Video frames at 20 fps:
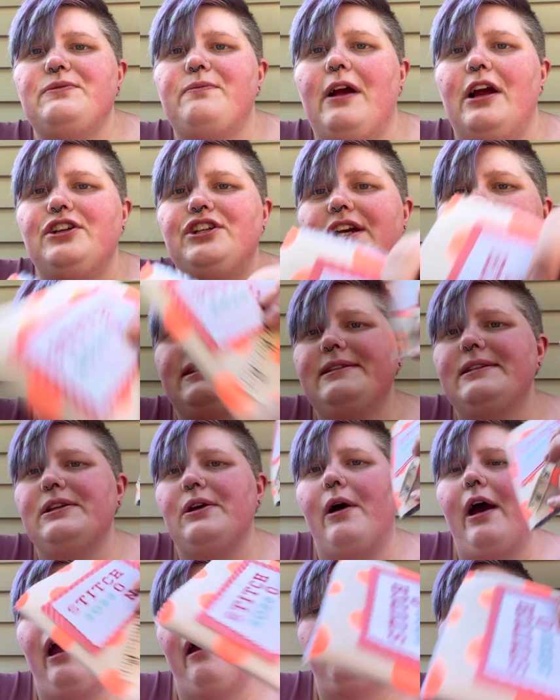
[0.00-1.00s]
projects,
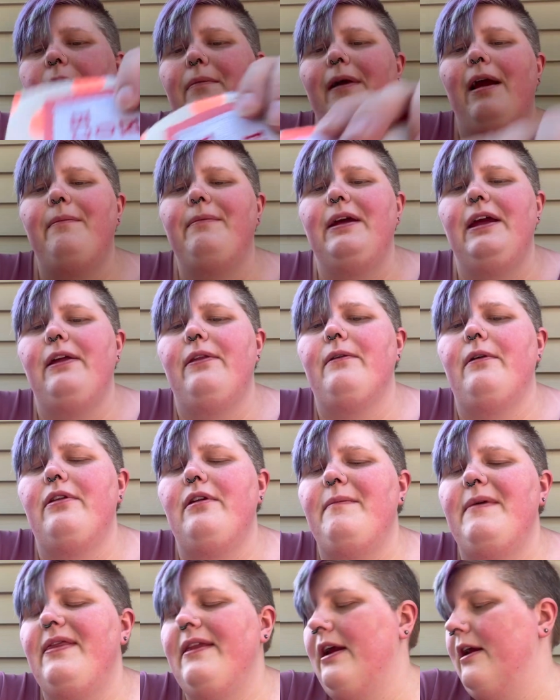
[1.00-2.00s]
so I will probably throw
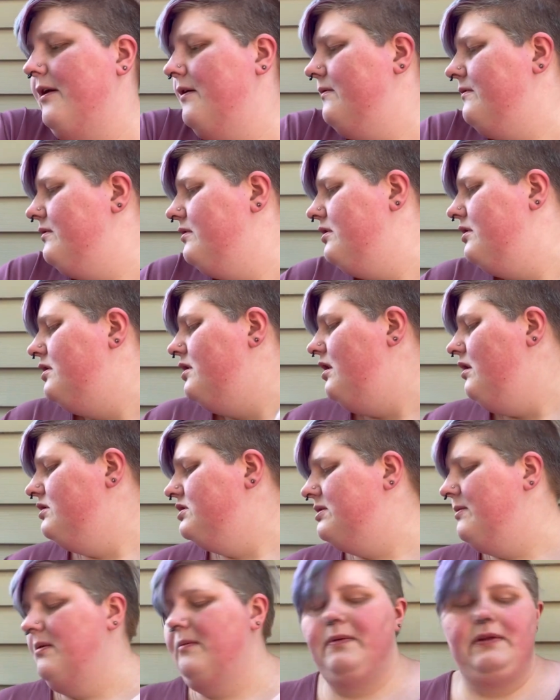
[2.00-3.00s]
them in there.
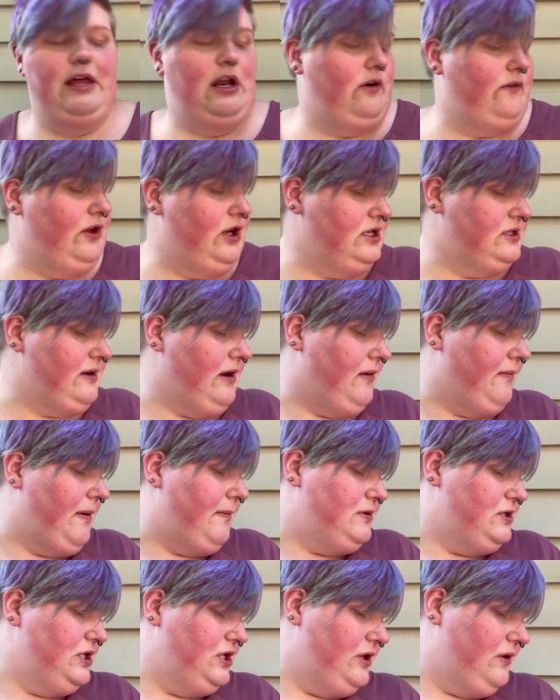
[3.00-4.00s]
Should I put that over there so I
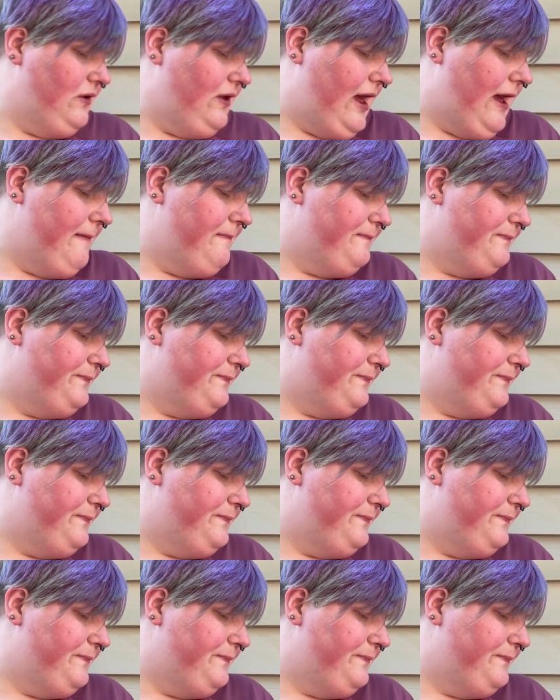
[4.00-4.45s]
remember to do that?